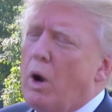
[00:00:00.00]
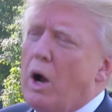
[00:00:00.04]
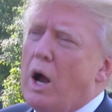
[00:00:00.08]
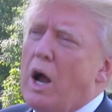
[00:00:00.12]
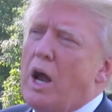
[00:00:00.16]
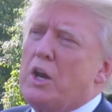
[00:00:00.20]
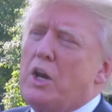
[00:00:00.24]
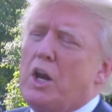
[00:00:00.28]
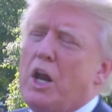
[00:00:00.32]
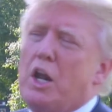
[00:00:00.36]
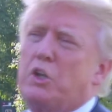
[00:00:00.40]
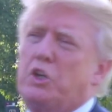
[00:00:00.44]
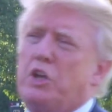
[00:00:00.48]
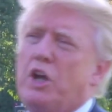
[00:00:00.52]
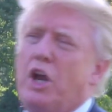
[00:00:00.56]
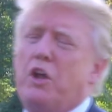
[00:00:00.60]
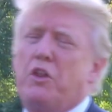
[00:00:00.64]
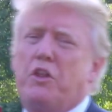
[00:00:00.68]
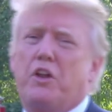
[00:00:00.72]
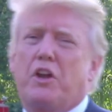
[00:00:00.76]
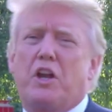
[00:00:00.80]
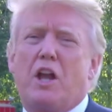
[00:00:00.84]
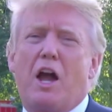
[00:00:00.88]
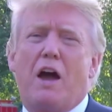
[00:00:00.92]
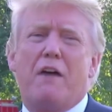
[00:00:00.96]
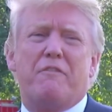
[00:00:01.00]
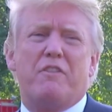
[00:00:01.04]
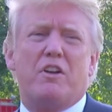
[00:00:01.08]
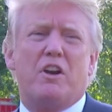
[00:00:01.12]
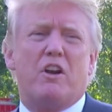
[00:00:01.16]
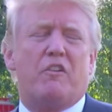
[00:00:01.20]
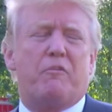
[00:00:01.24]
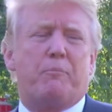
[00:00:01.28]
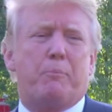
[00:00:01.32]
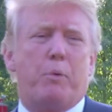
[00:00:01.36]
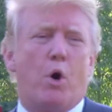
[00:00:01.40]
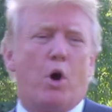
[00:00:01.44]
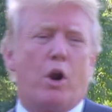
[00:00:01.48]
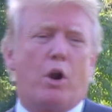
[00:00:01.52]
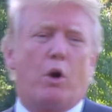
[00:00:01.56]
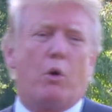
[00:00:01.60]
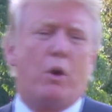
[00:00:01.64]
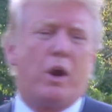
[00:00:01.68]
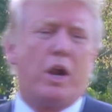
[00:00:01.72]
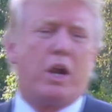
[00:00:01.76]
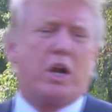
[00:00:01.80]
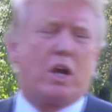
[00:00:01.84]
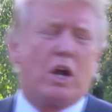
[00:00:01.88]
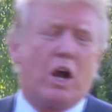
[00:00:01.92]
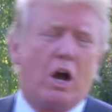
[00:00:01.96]
Well, I, I, tell you, the governor of
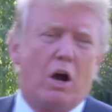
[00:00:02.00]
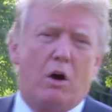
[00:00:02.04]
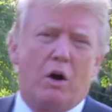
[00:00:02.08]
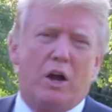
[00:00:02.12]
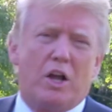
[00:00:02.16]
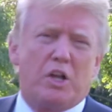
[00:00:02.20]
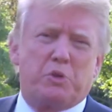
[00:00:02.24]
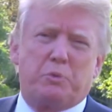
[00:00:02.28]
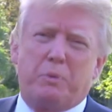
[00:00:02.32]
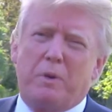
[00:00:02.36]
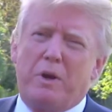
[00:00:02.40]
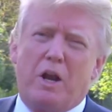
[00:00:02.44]
Puerto Rico has